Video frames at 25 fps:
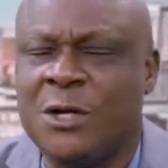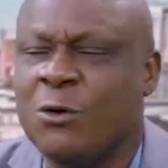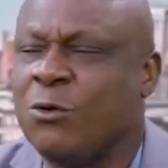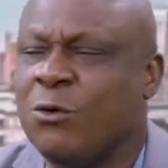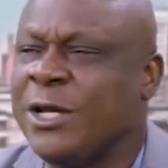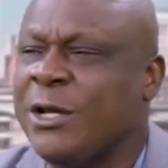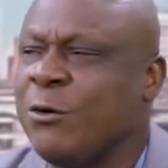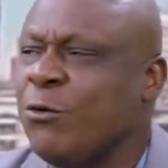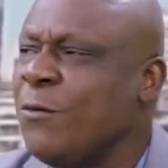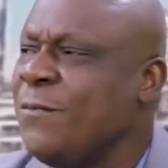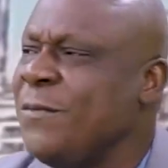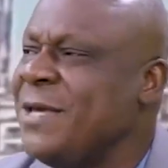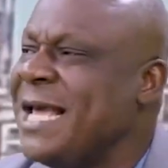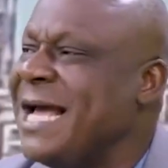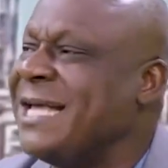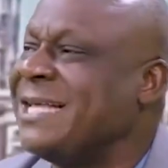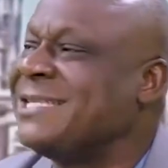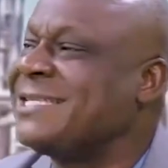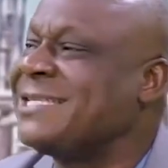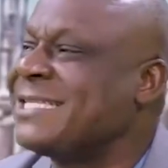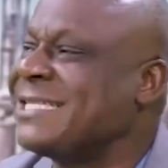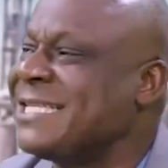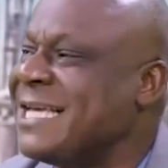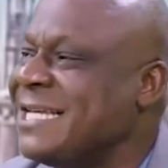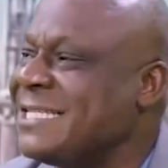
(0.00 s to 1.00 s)
he will be
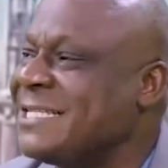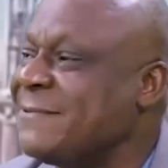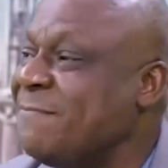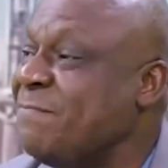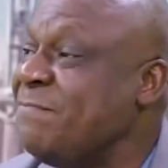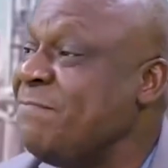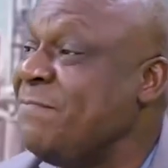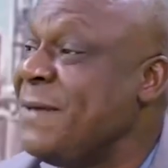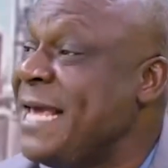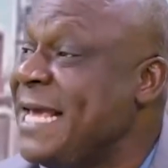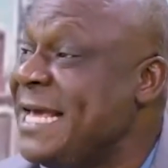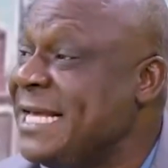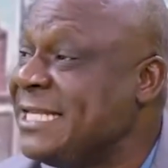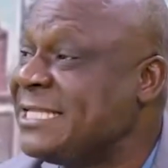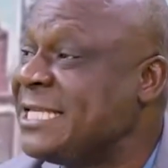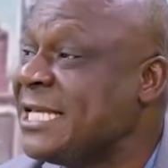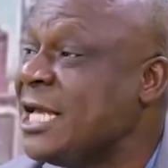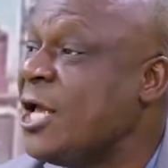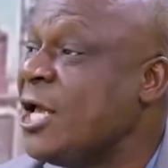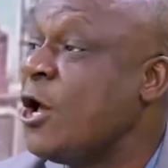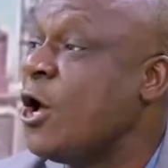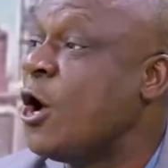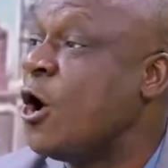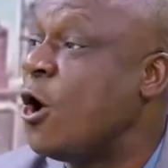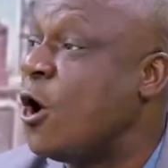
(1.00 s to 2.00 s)
assessed based
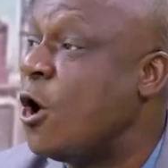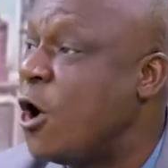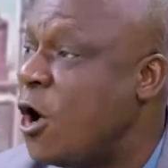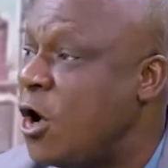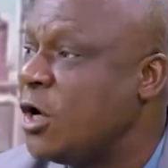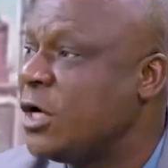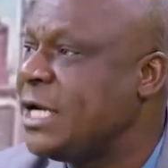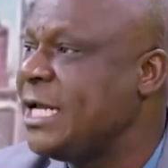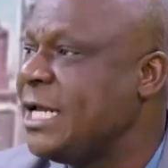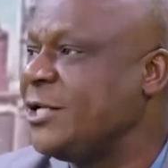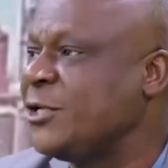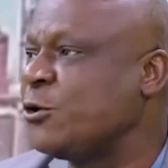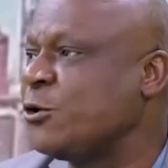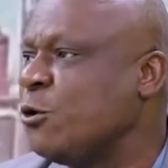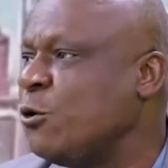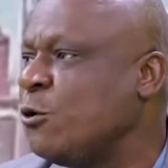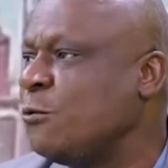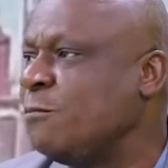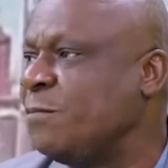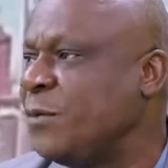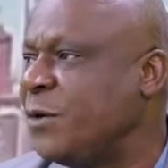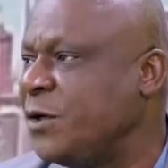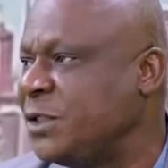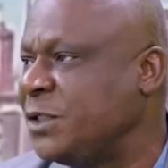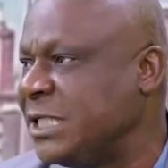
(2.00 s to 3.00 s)
on his
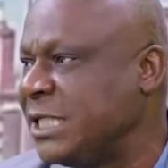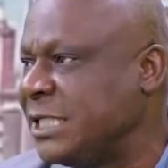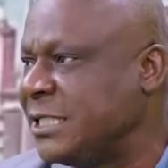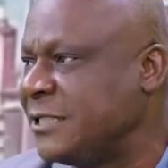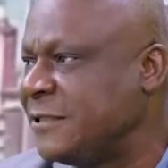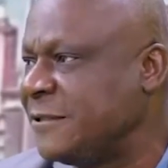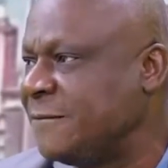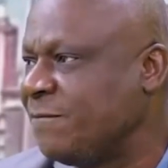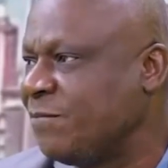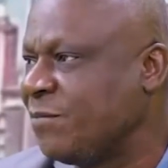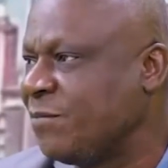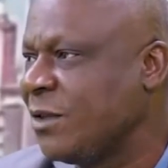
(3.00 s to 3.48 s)
own budget,